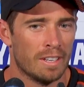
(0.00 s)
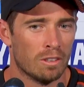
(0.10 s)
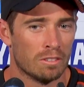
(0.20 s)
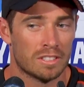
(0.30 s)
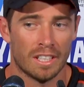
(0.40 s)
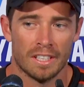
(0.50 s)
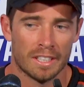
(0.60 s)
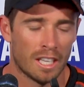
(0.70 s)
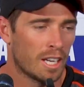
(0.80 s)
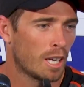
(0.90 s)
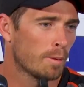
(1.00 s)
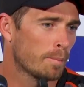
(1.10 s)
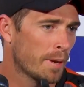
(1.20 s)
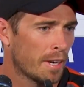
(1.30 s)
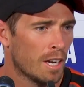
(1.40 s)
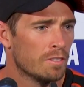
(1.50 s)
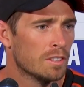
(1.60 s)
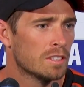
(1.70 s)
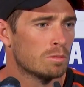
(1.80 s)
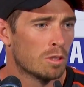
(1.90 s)
all of a sudden a couple of bad
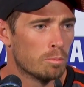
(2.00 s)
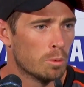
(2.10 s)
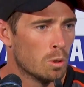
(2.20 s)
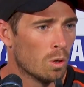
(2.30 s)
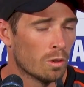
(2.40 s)
overs with the ball